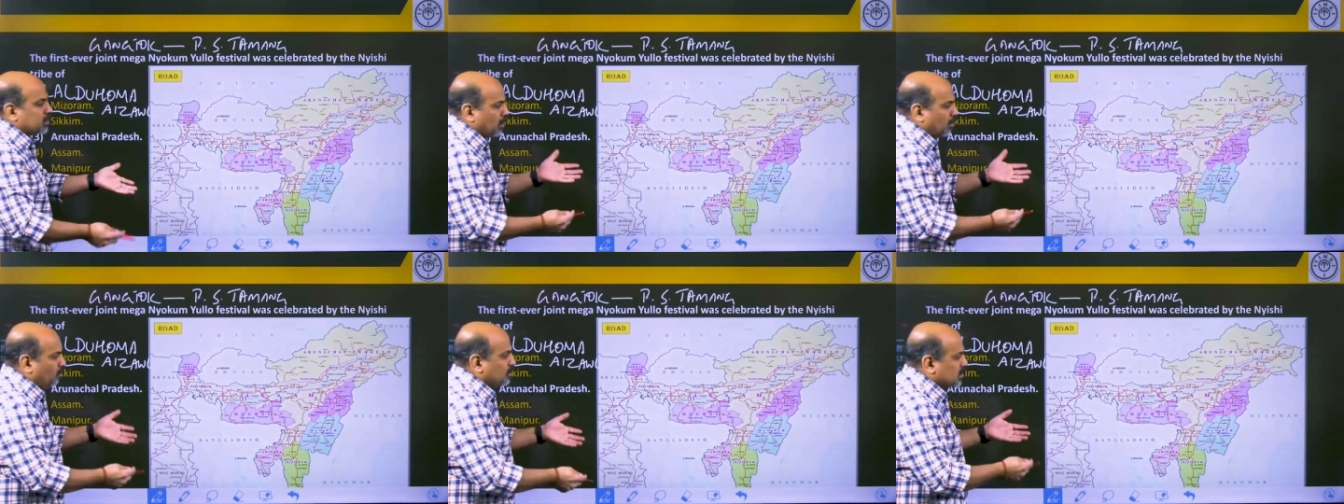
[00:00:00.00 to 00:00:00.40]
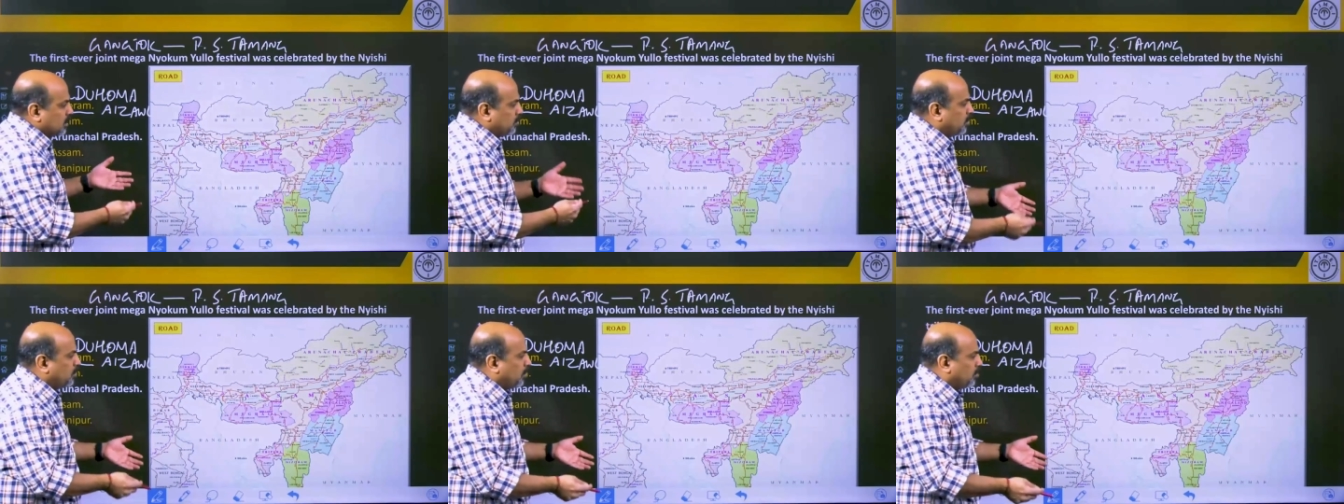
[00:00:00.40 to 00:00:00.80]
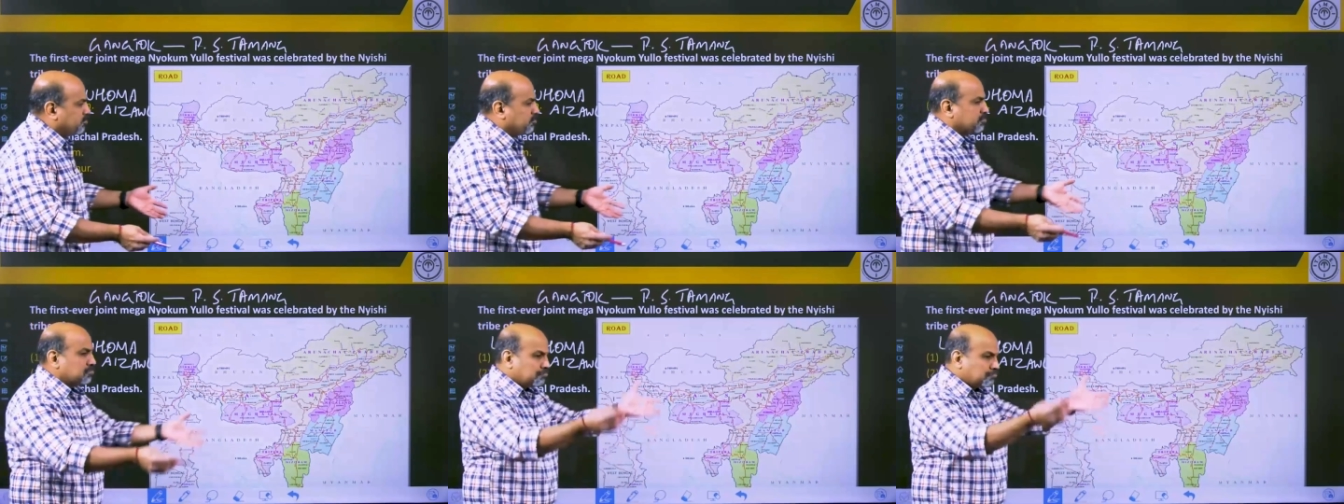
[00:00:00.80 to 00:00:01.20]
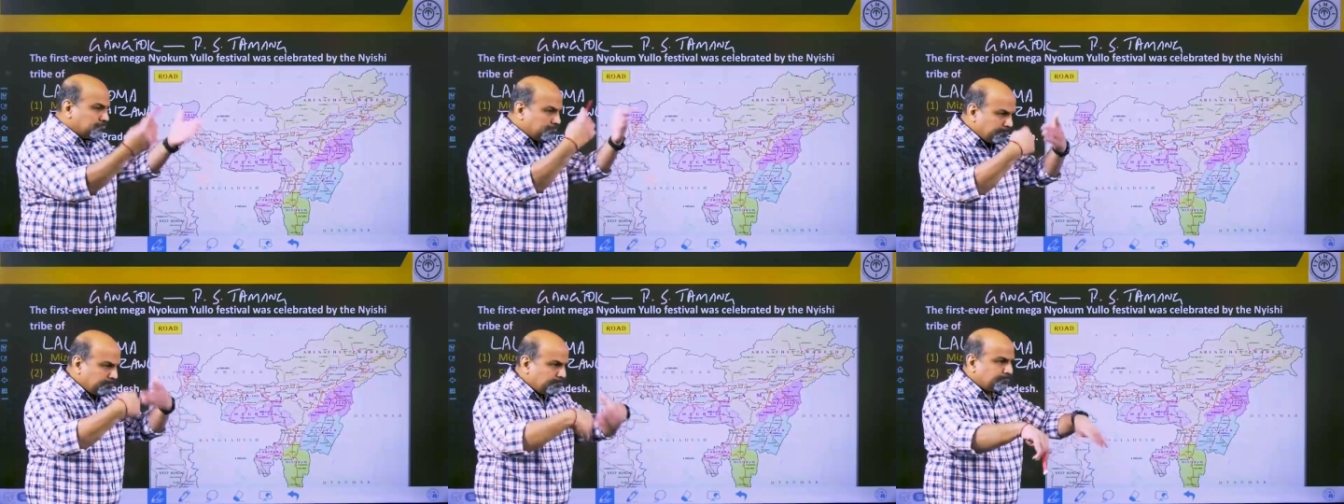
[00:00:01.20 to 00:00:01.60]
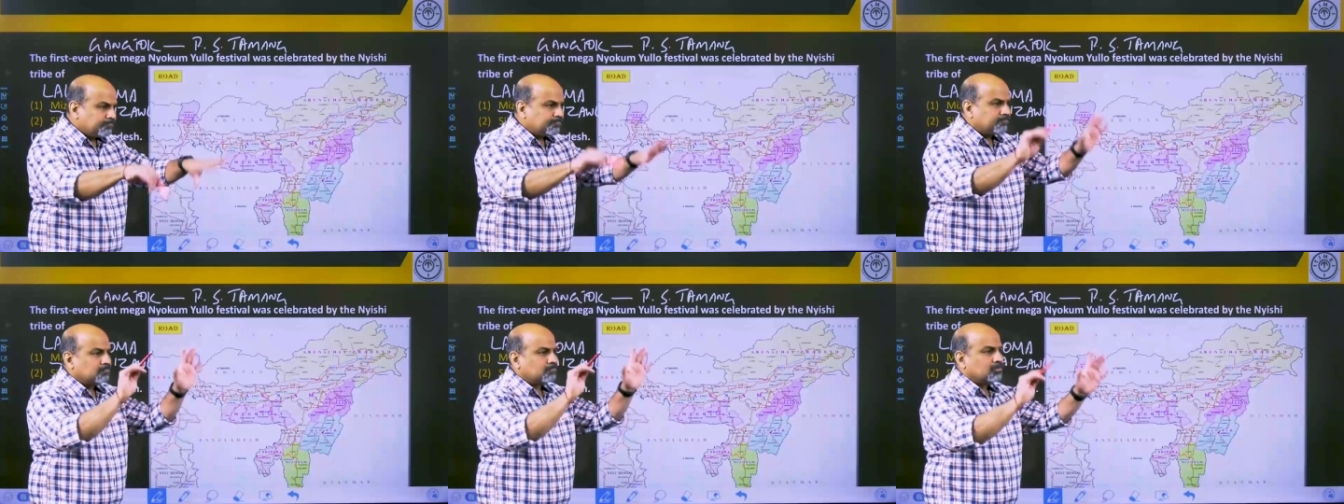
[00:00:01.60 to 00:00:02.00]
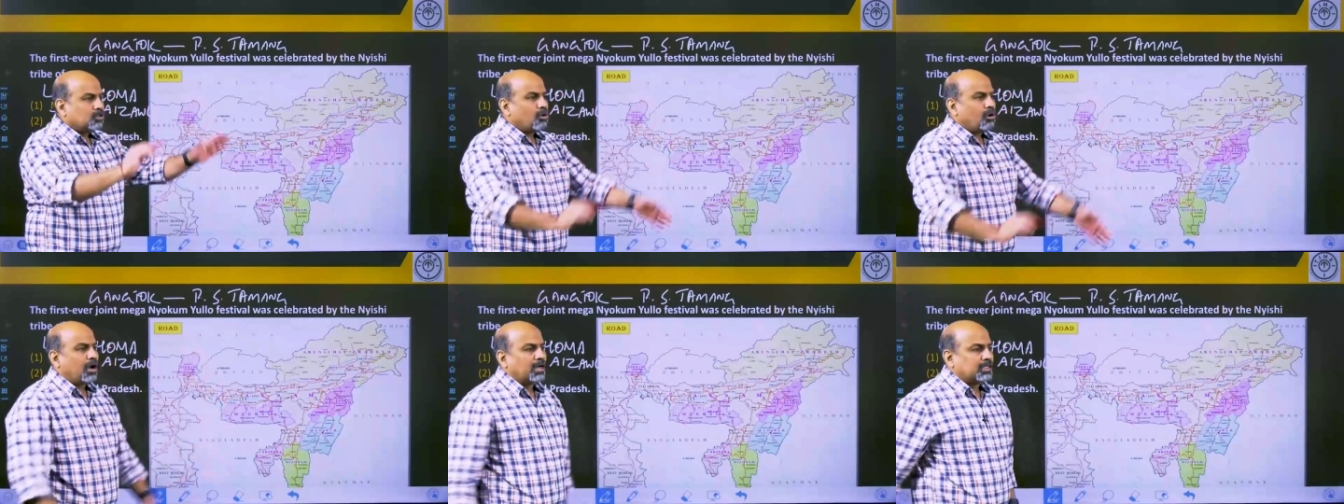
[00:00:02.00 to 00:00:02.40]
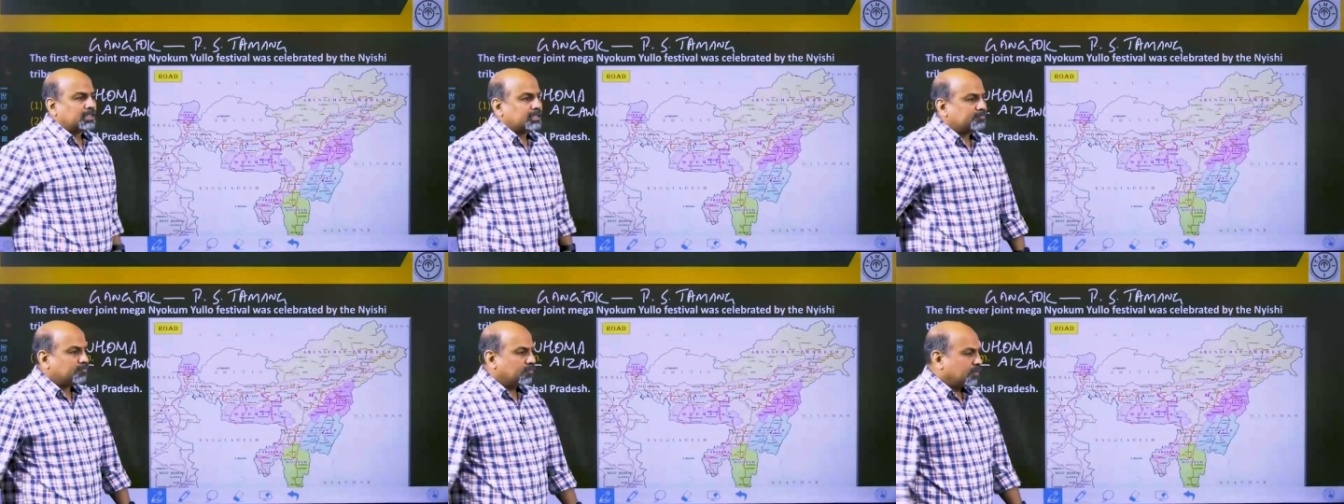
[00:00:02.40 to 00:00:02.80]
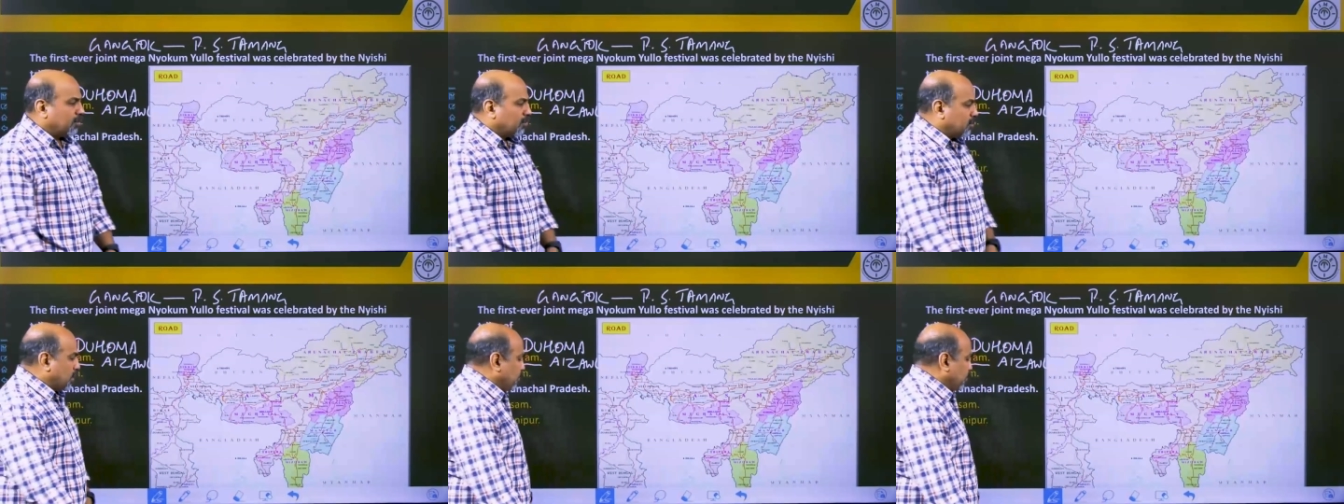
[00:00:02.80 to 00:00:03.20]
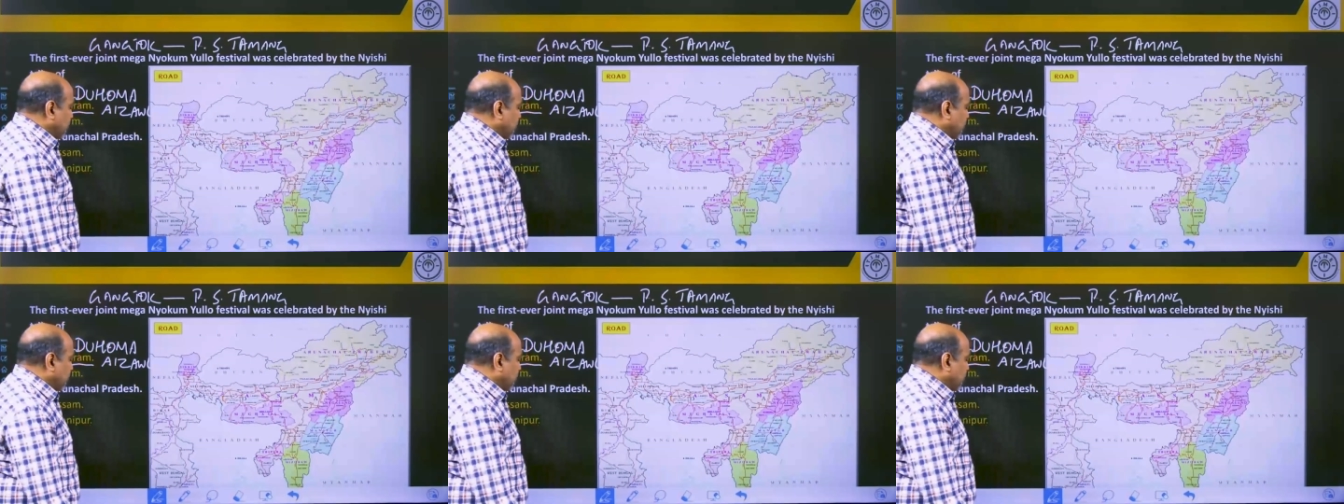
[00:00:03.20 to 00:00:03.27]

now a suburb of Guwahati. Okay,